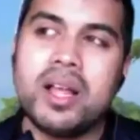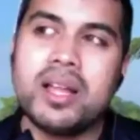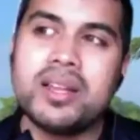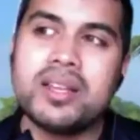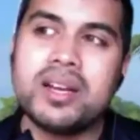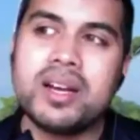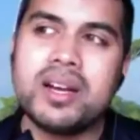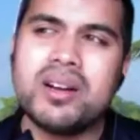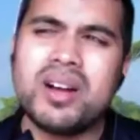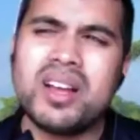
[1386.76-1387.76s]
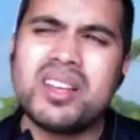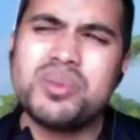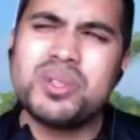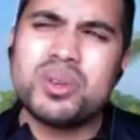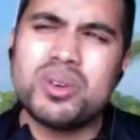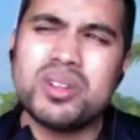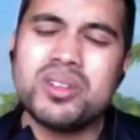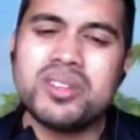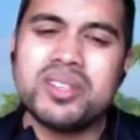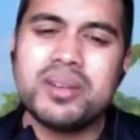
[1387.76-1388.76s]
and I guess we sort of
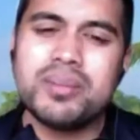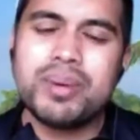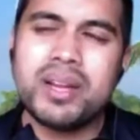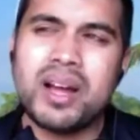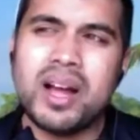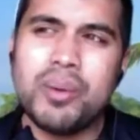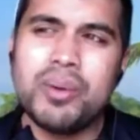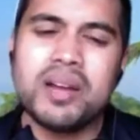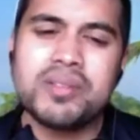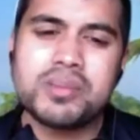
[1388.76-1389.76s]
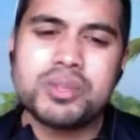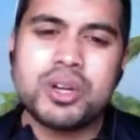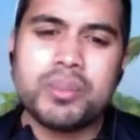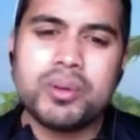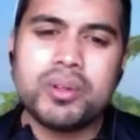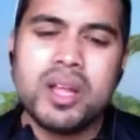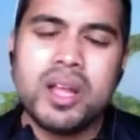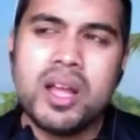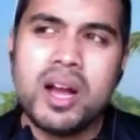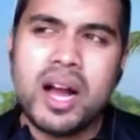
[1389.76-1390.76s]
learned it, but I would have some trouble.
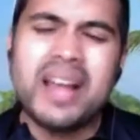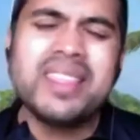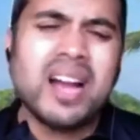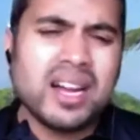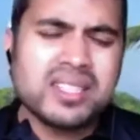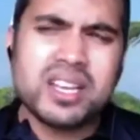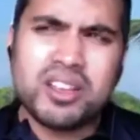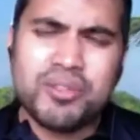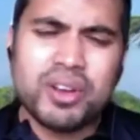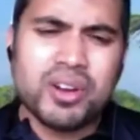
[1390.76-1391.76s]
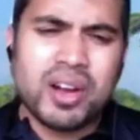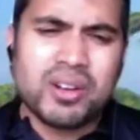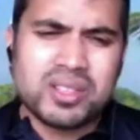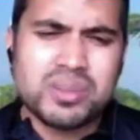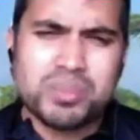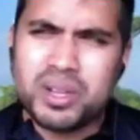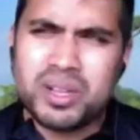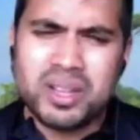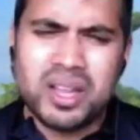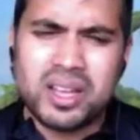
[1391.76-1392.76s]
I think huts I could figure out because it's pretty
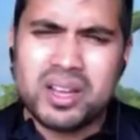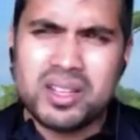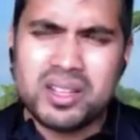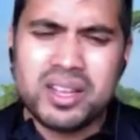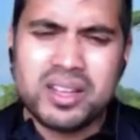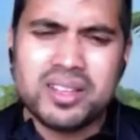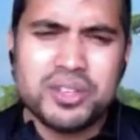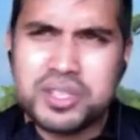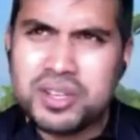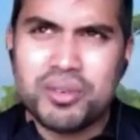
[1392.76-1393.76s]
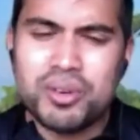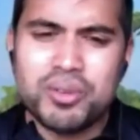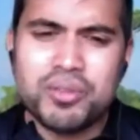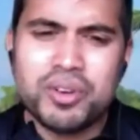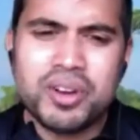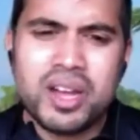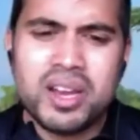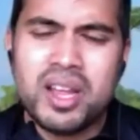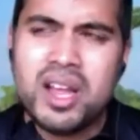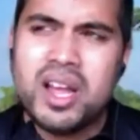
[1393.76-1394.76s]
like you just need a roof over your head,
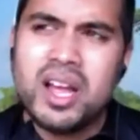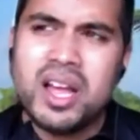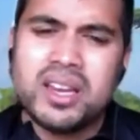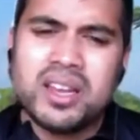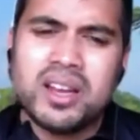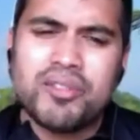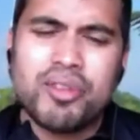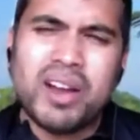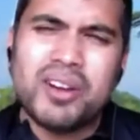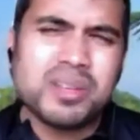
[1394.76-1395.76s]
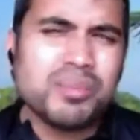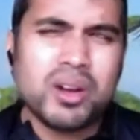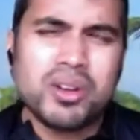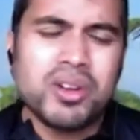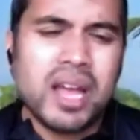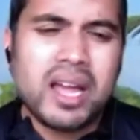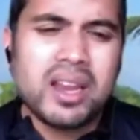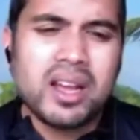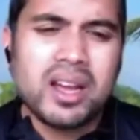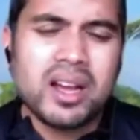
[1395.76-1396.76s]
and fires I'm not good at.
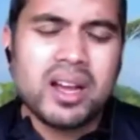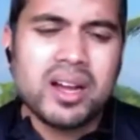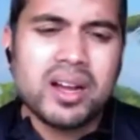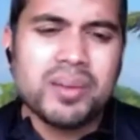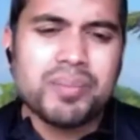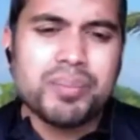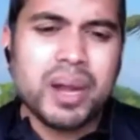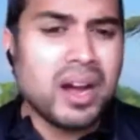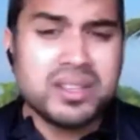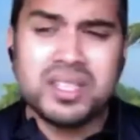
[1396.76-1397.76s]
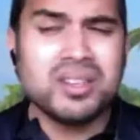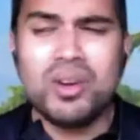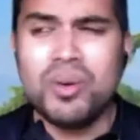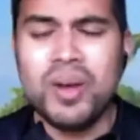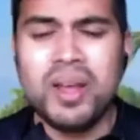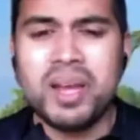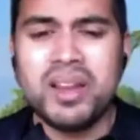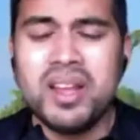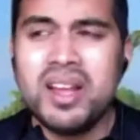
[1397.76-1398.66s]
But hunting, no way, man.